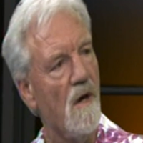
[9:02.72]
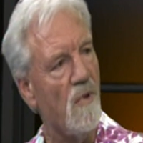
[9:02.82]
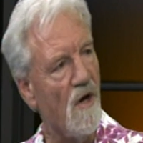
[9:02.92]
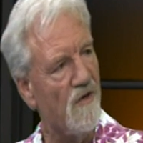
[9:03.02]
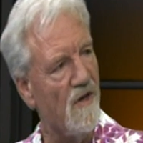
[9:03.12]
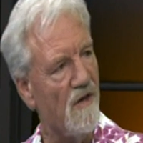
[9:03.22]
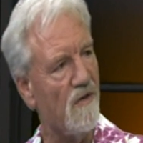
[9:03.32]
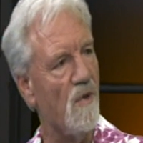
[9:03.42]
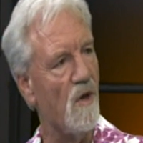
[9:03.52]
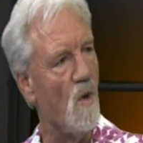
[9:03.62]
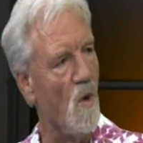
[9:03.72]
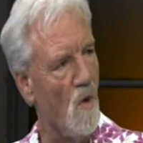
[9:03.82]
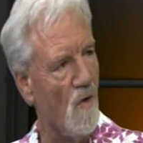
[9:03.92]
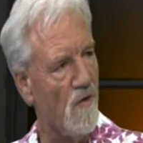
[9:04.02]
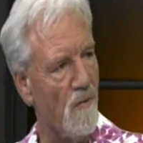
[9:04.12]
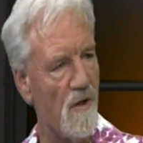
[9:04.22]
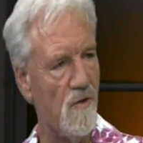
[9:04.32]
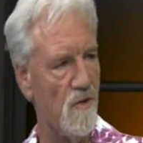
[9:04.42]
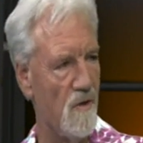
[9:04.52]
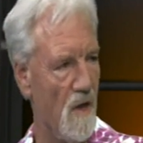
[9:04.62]
process because
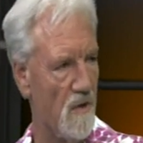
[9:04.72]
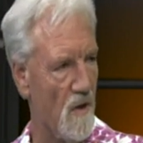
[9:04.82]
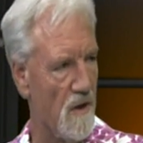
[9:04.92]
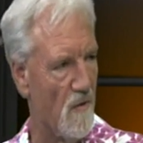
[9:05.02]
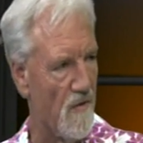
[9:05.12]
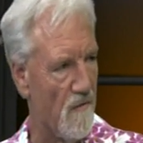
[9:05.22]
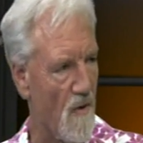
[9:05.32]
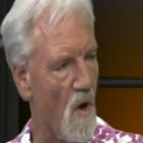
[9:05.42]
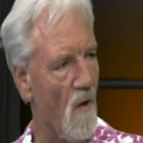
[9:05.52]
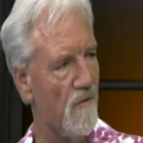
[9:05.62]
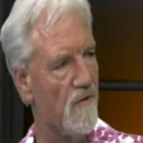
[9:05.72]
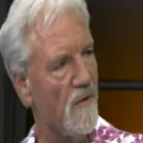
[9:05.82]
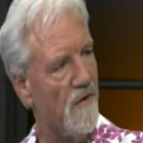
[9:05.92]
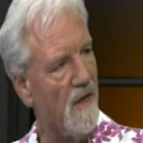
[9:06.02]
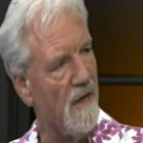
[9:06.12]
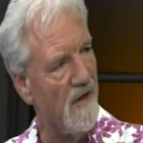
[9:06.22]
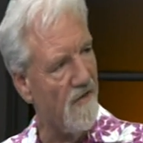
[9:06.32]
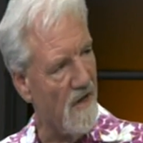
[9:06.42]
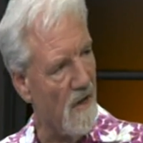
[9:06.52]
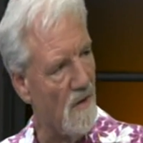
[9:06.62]
Ratu uh, Johnny was involved with an
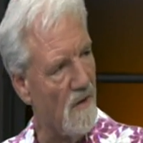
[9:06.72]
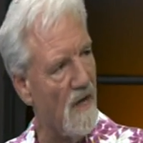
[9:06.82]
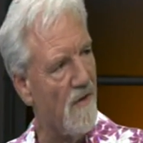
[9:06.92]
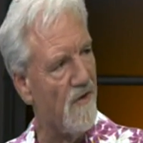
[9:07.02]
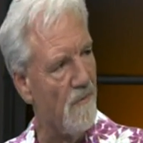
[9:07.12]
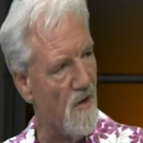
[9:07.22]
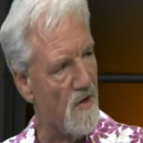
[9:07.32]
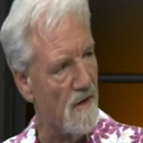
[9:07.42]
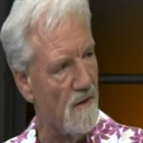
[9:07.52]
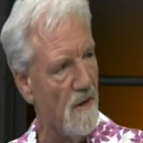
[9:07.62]
S D L uh, submission